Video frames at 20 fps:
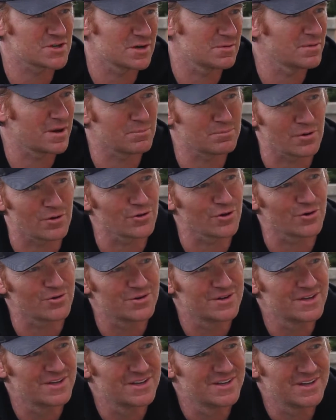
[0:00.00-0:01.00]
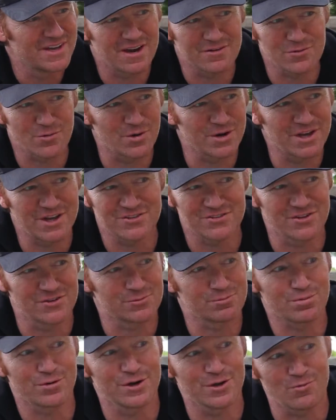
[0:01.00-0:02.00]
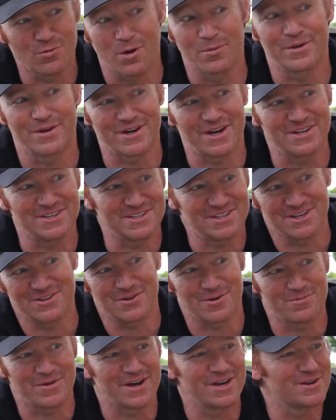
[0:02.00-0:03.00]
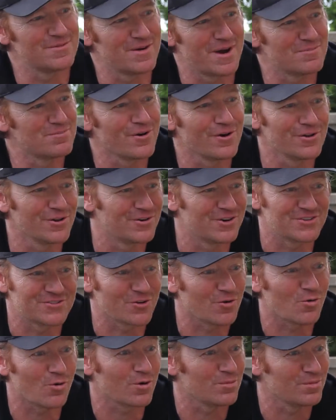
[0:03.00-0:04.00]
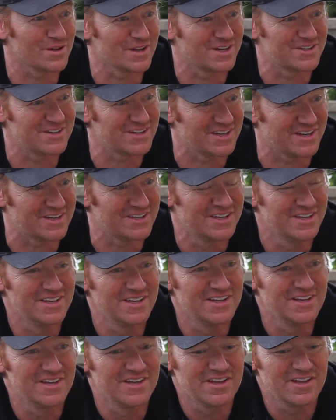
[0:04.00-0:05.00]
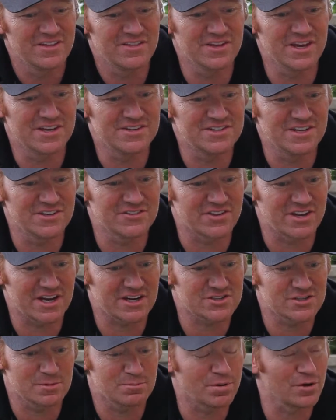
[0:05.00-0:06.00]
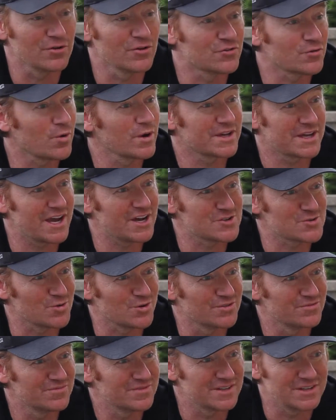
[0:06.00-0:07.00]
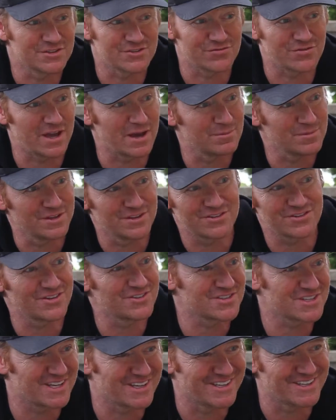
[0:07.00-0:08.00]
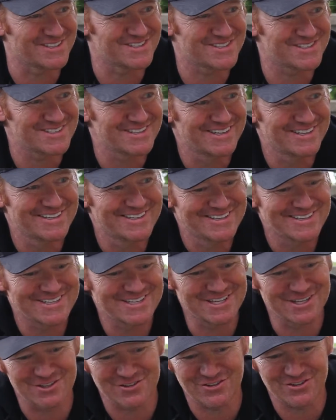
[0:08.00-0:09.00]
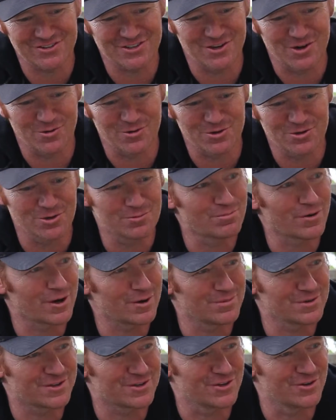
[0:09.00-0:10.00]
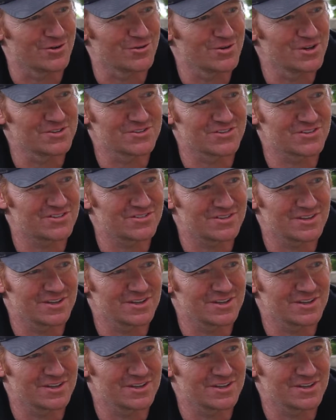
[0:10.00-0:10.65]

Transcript: about polo. Everyone has this pretty woman idea in their mind about polo, and it's a horrible idea. The idea is that actually polo is quite casual. It's families, it's kids, it's a good barbecue, it's